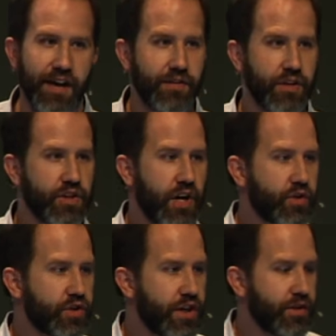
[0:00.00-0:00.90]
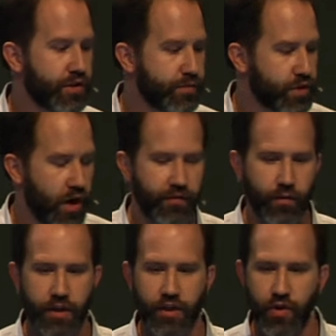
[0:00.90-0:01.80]
They have an Excel sheet or some
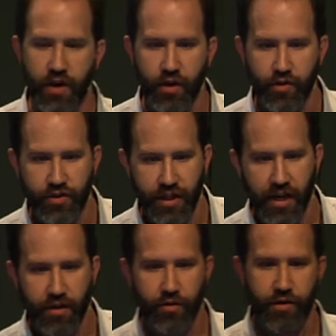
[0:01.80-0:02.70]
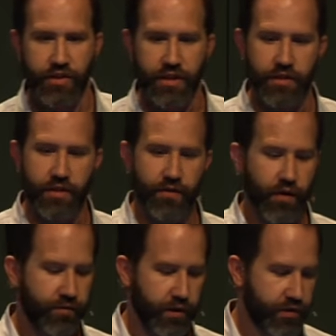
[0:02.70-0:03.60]
software, and they try to understand their disease. It's
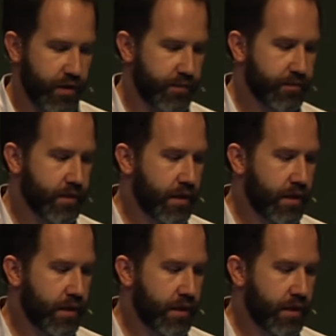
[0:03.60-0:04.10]
very frustrating.